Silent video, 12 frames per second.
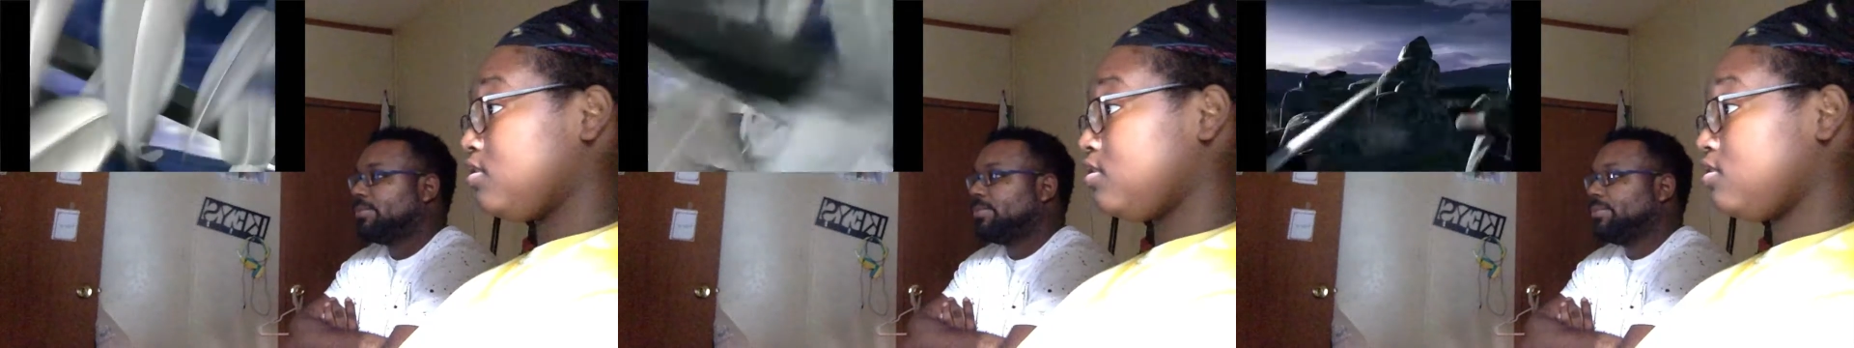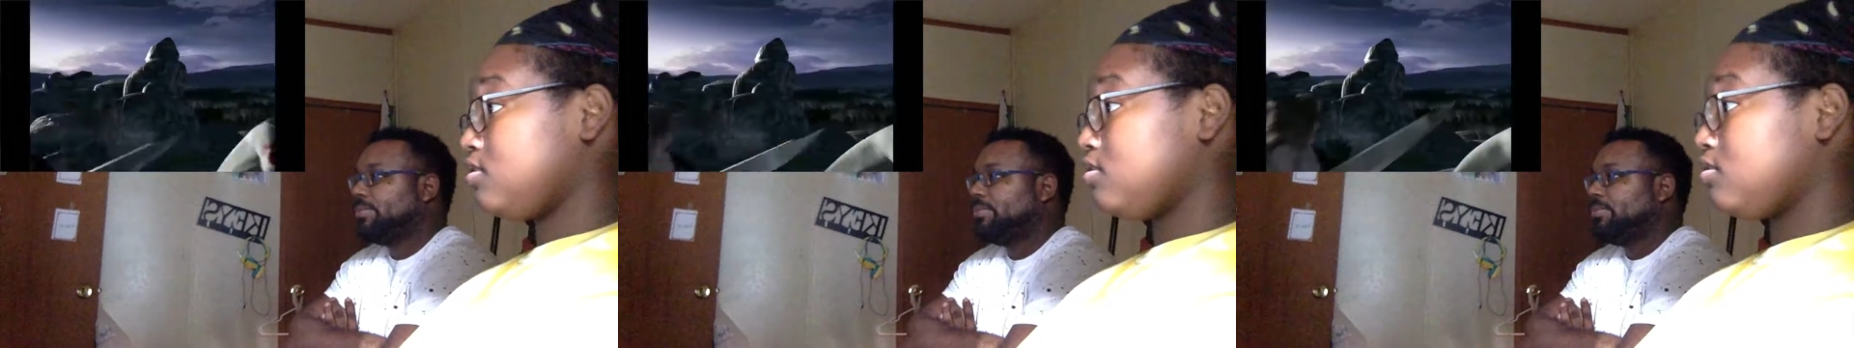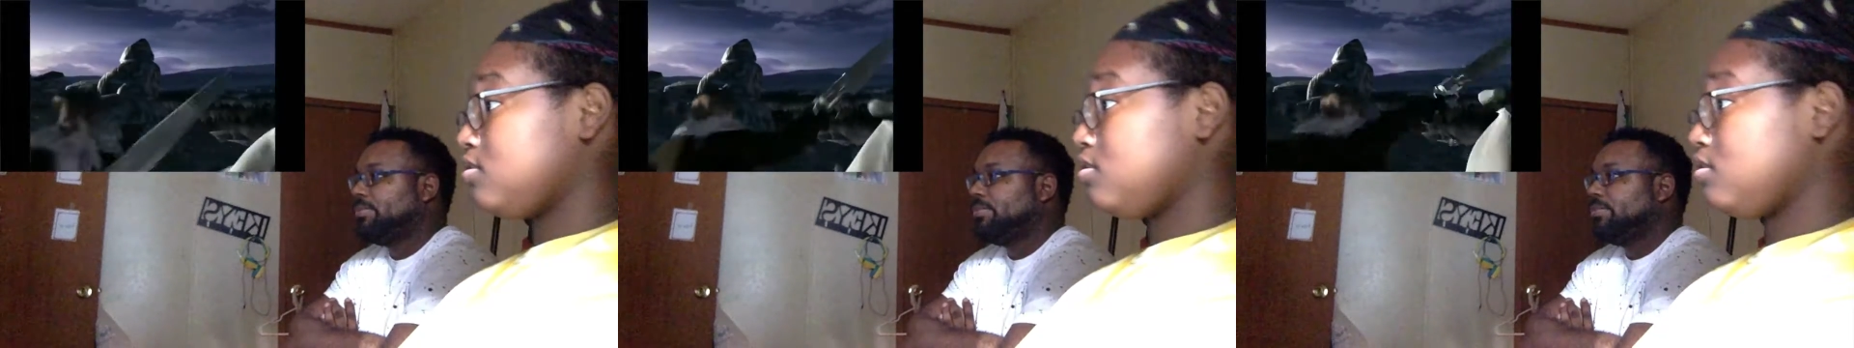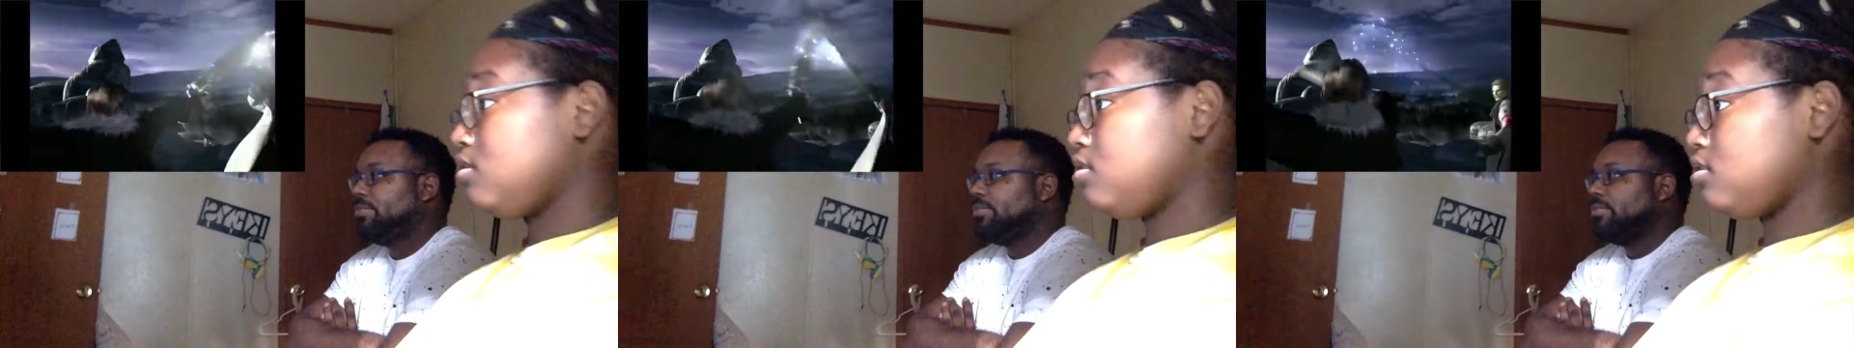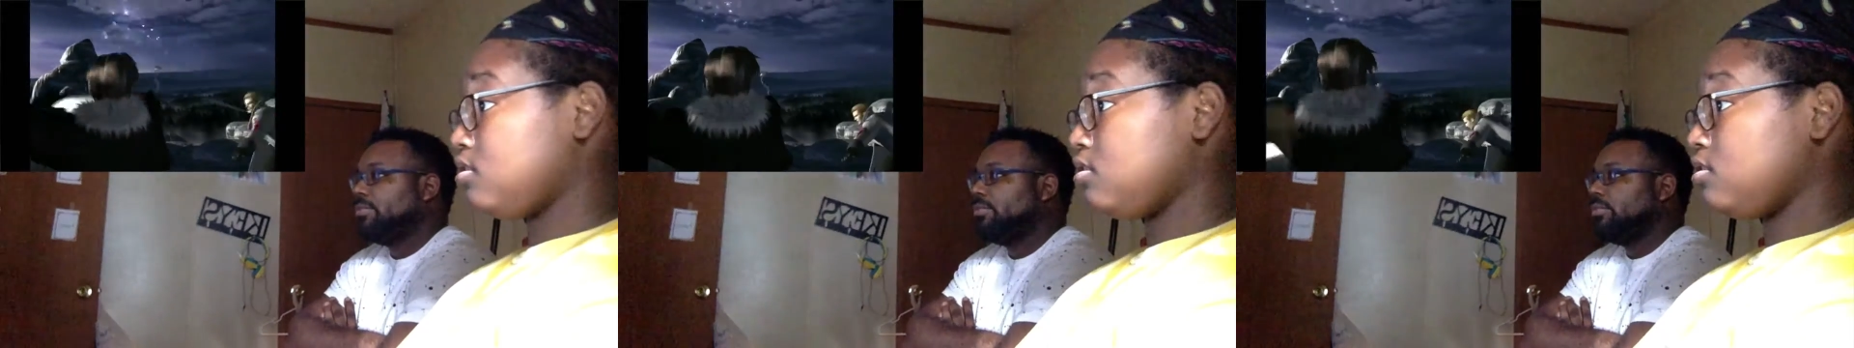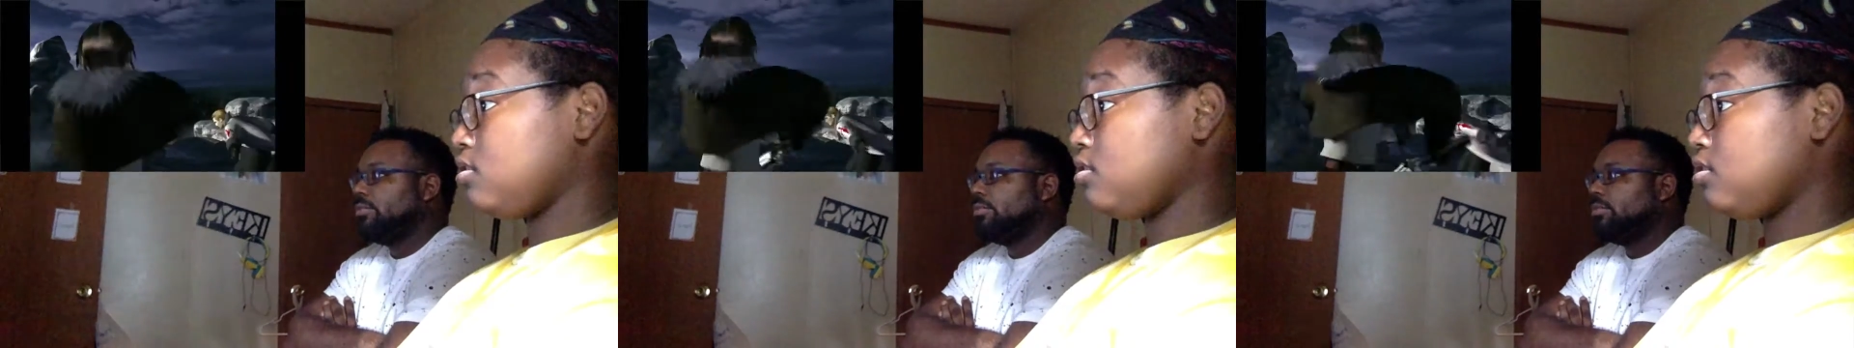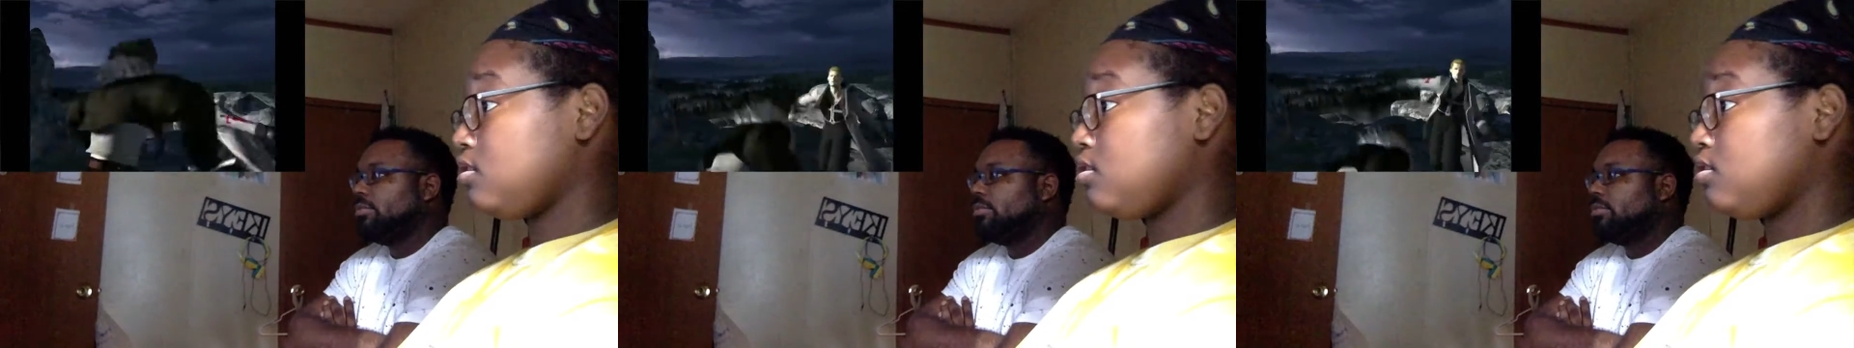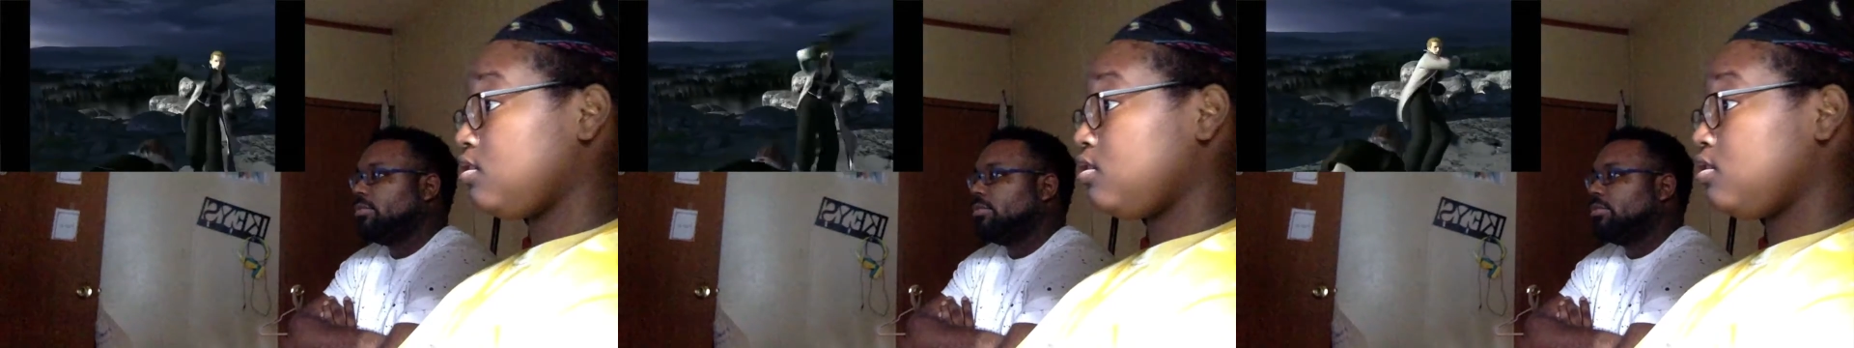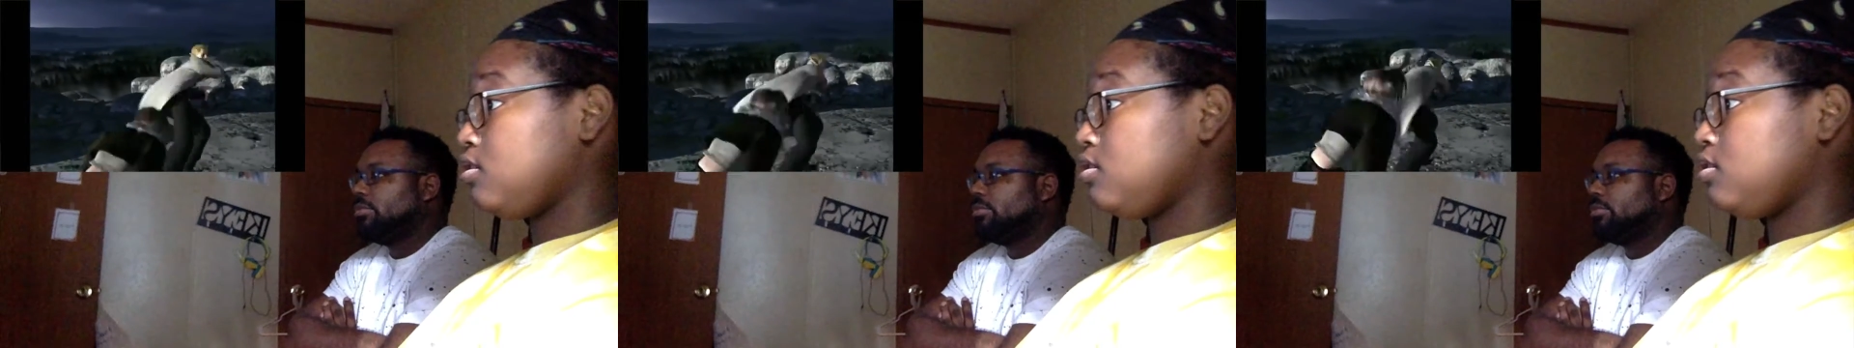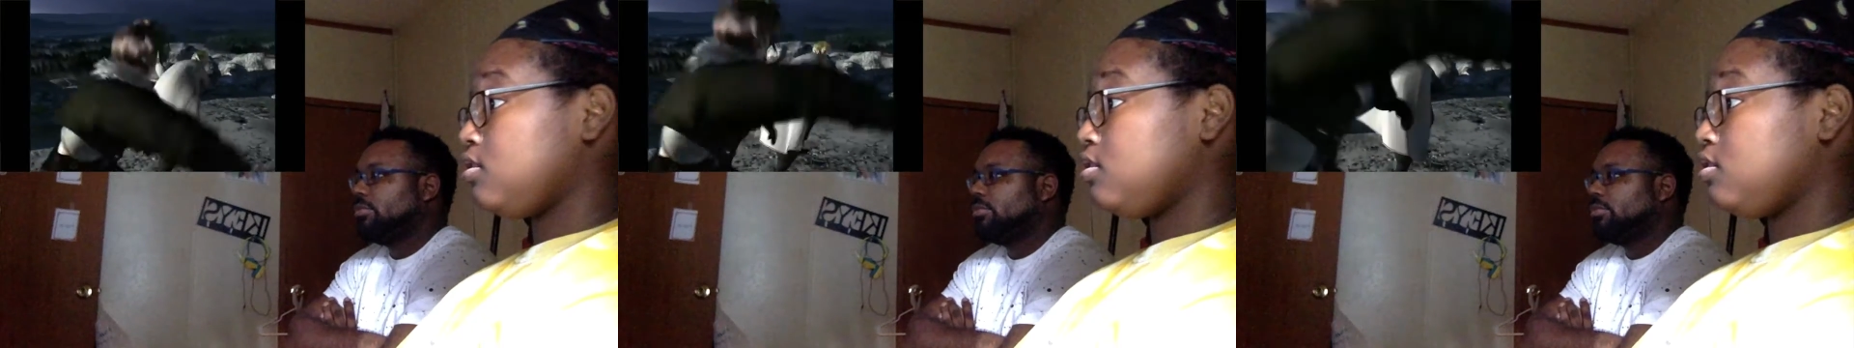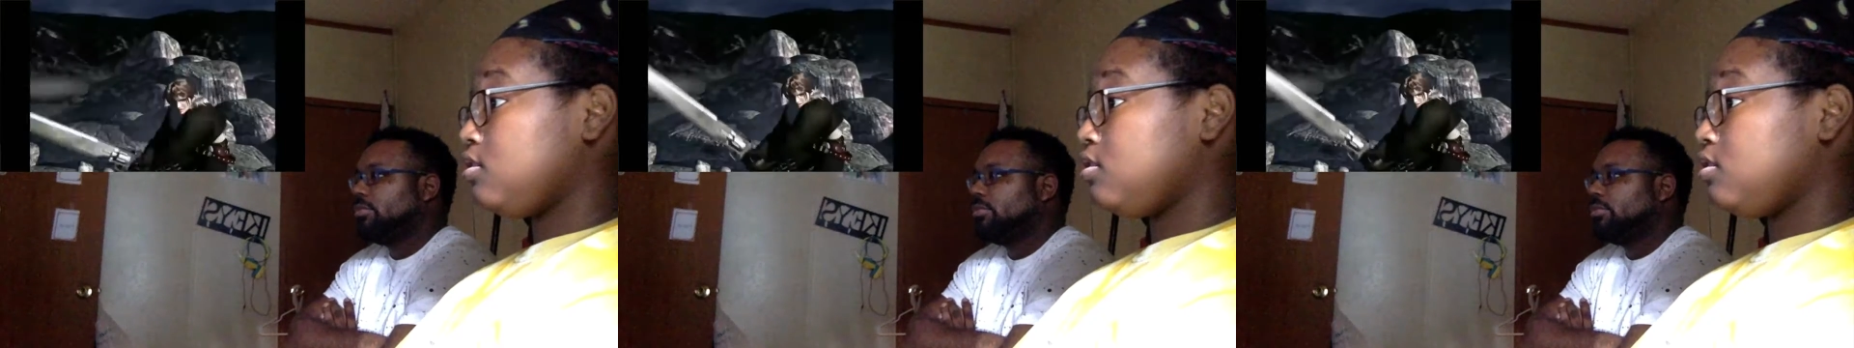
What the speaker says: (silence)